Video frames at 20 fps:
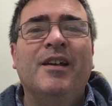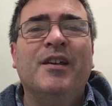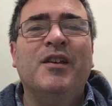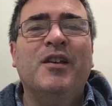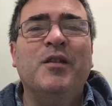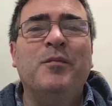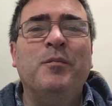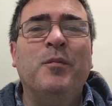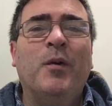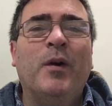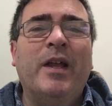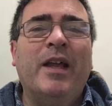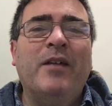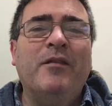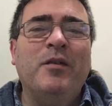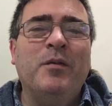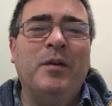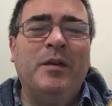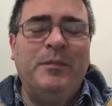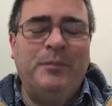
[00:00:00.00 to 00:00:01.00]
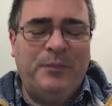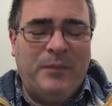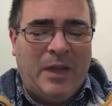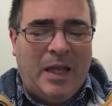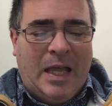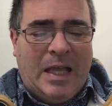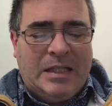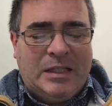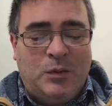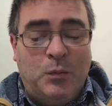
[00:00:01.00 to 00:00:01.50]
Good morning, everyone.
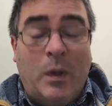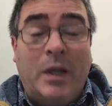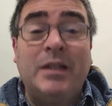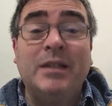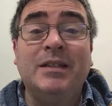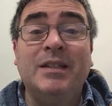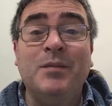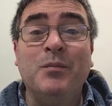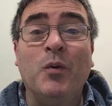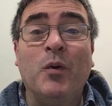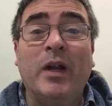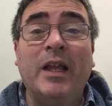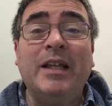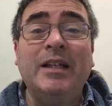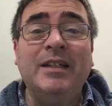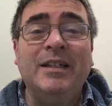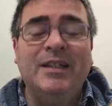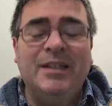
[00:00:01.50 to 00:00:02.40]
It's Wednesday morning.